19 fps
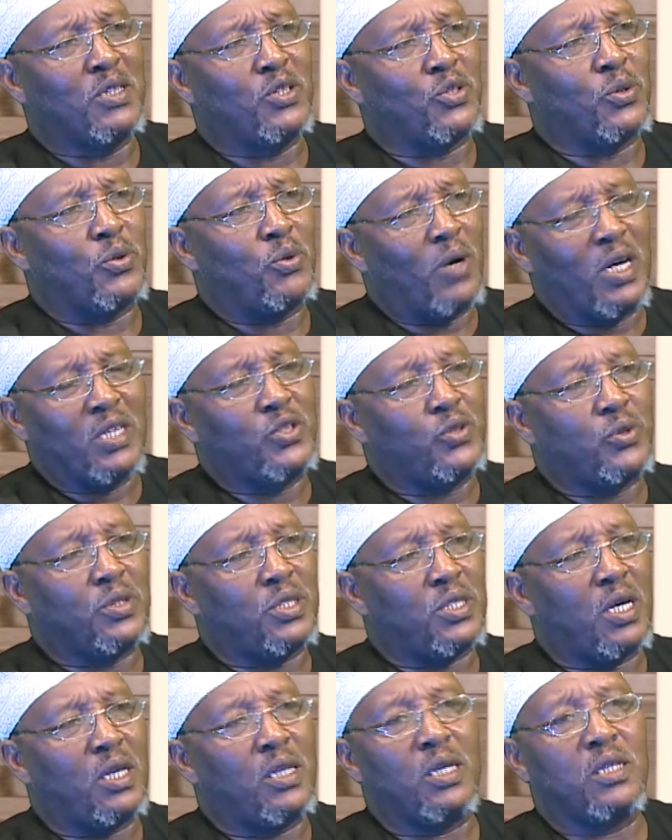So once you
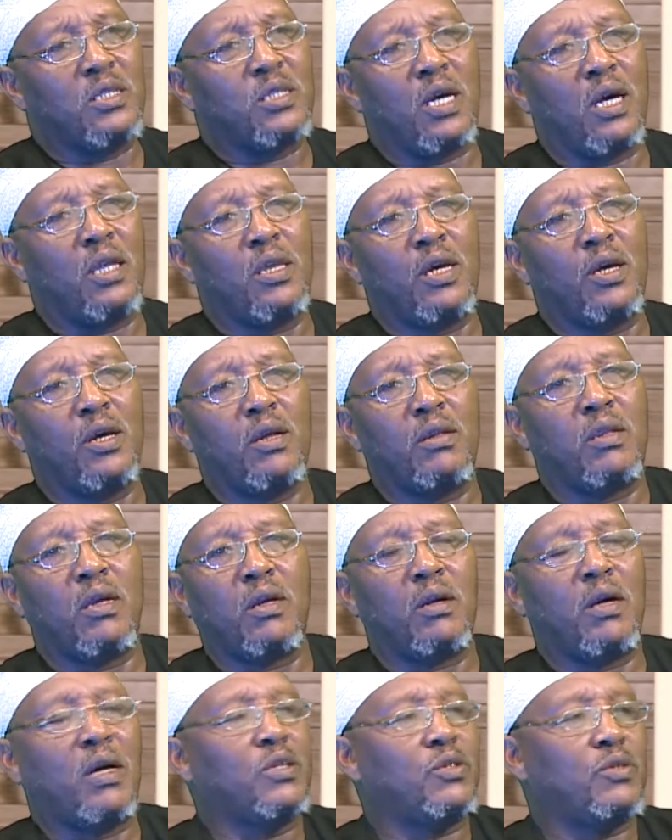say these are the
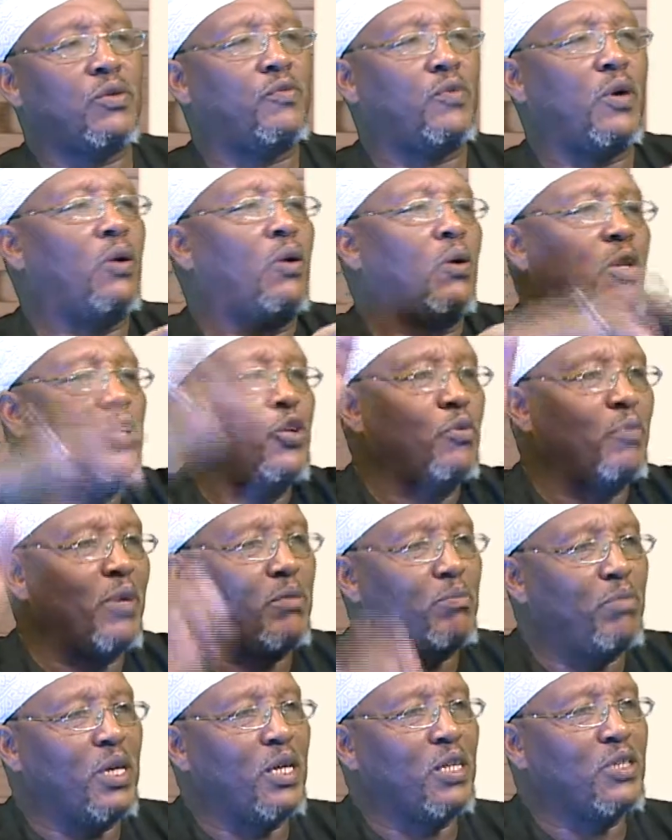rights of all human
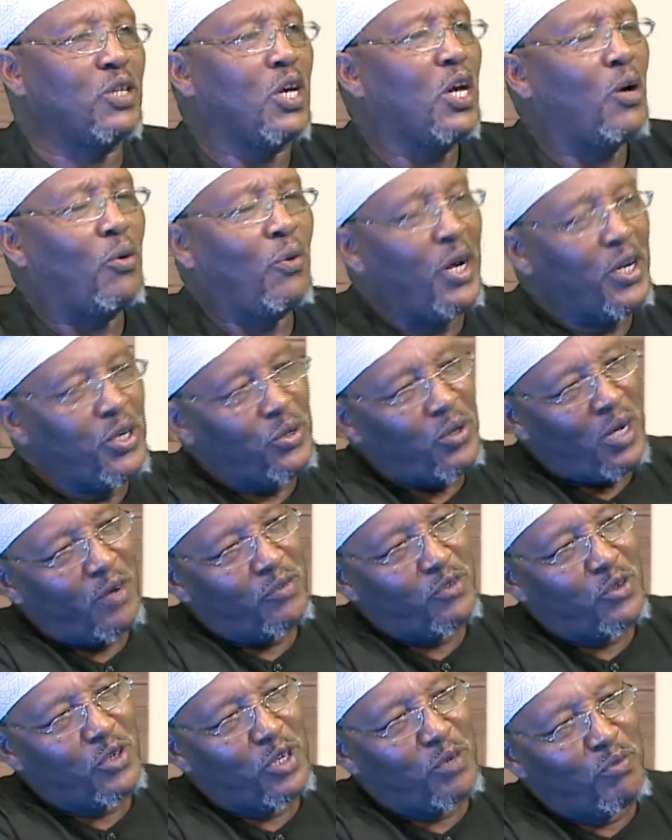beings, why do you have
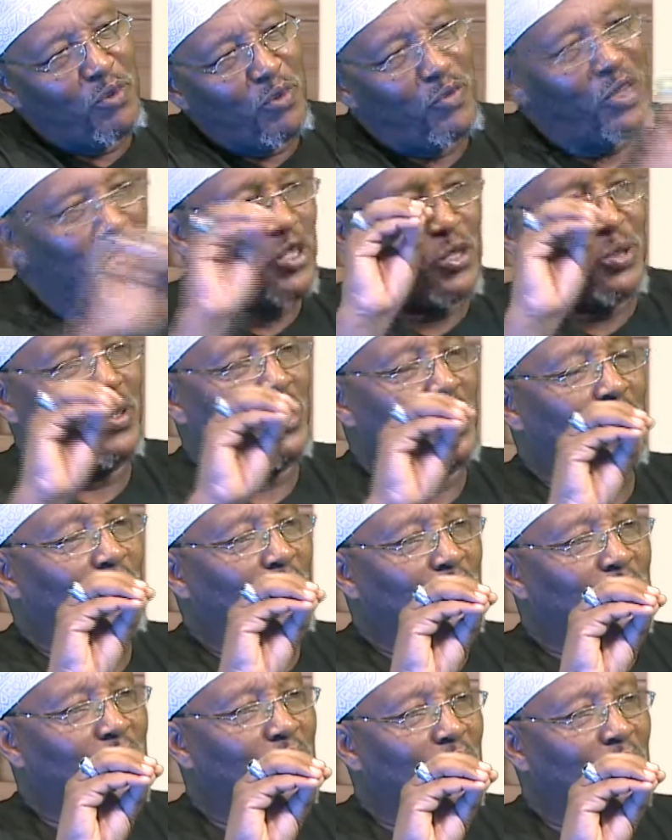to remove the children
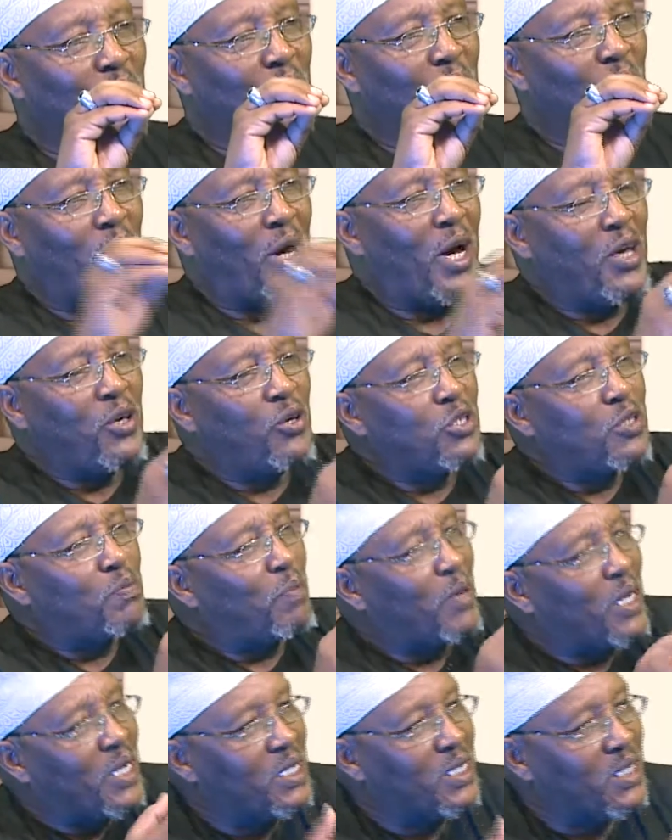also? Why are you
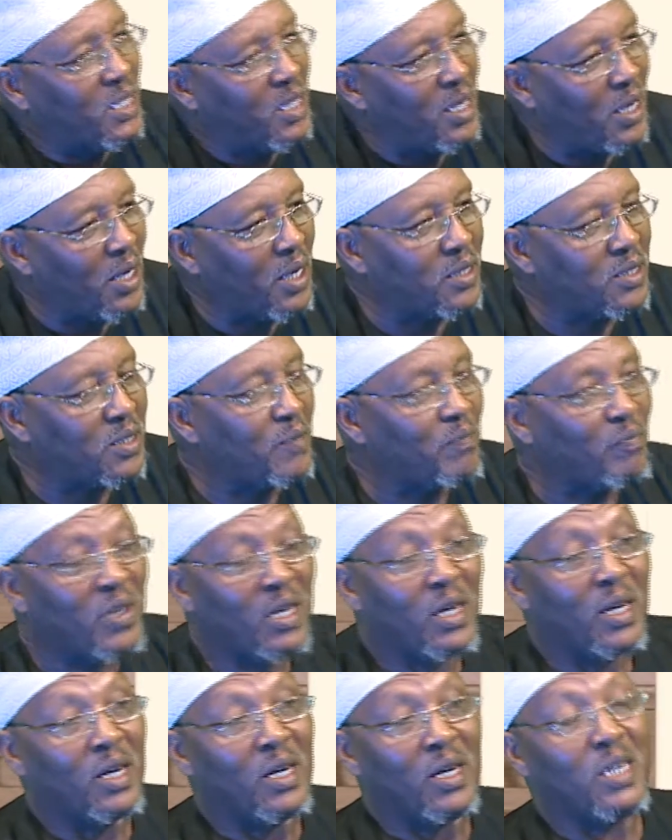splitting hairs?
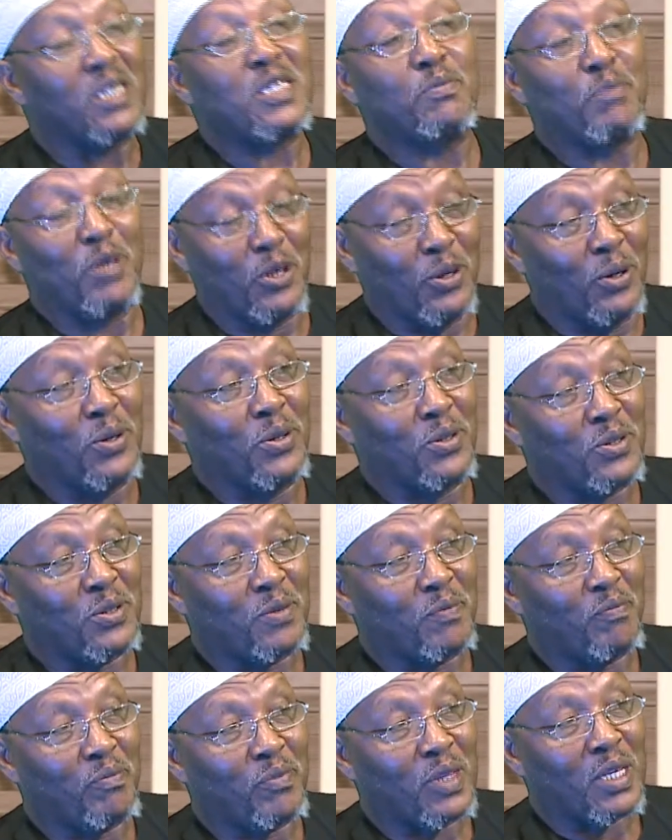It's because
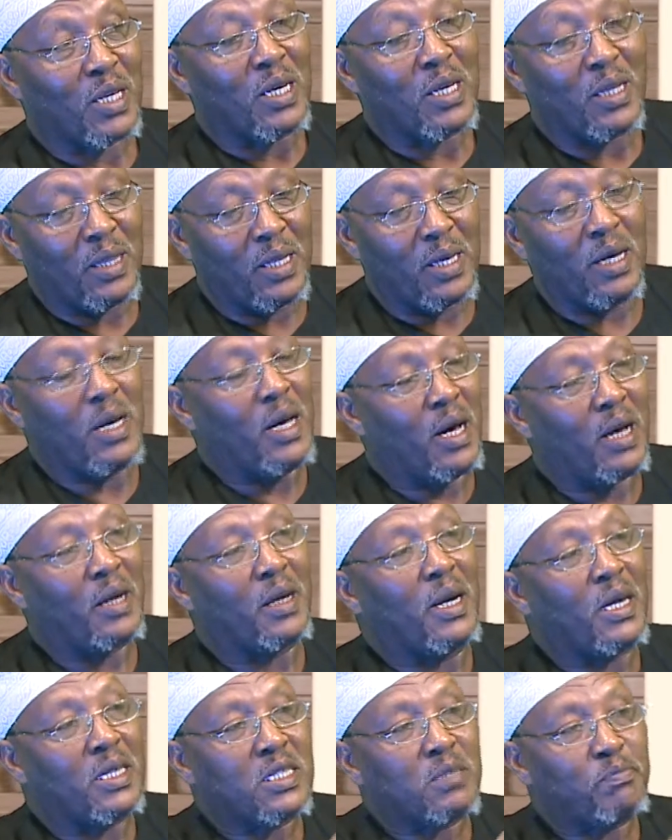they are
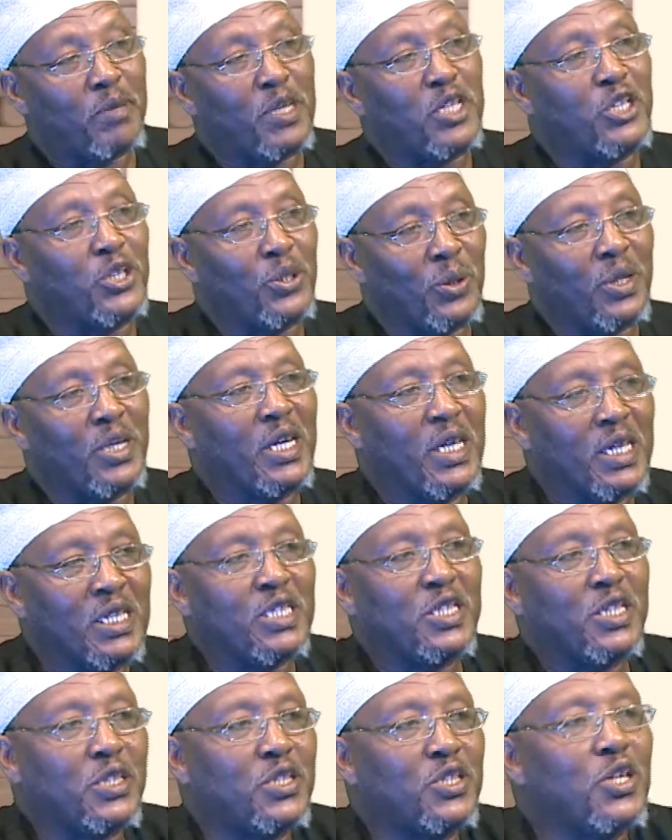a special
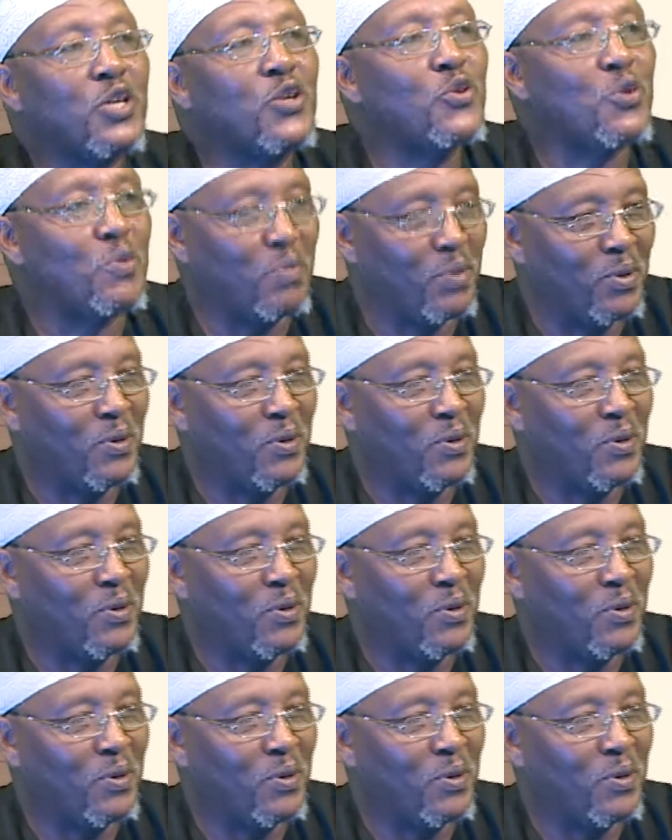interest group.